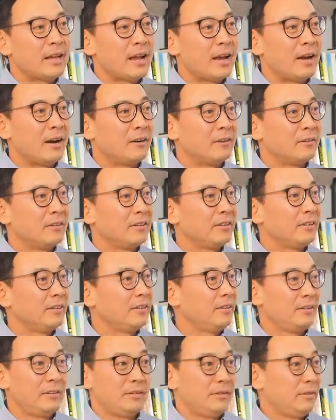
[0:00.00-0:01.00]
Now,
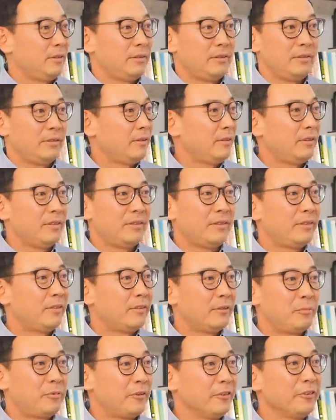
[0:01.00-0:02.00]

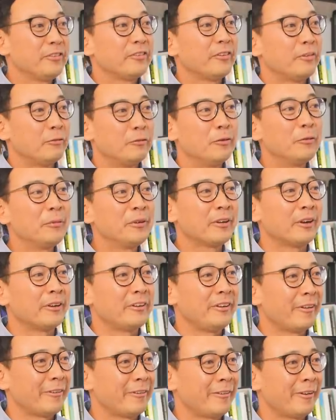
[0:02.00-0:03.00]
the person, the woman
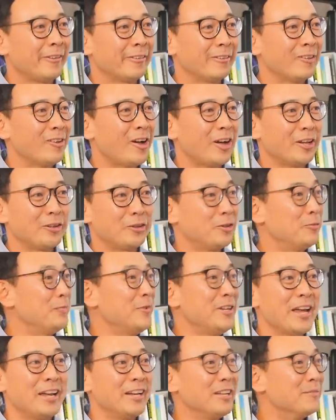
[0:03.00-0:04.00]
on the other end of the line
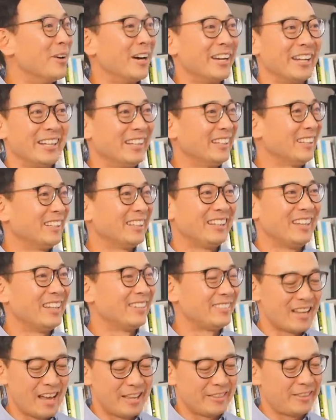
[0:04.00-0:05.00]
could be anybody. Yeah.
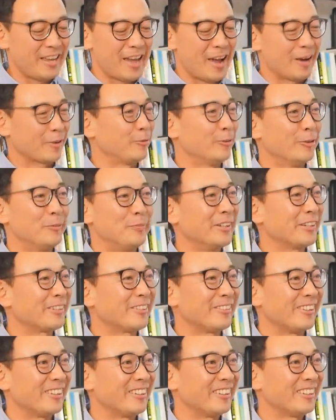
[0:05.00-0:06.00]
It's not the actual
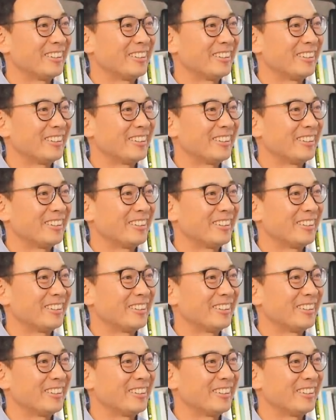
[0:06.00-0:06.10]
picture.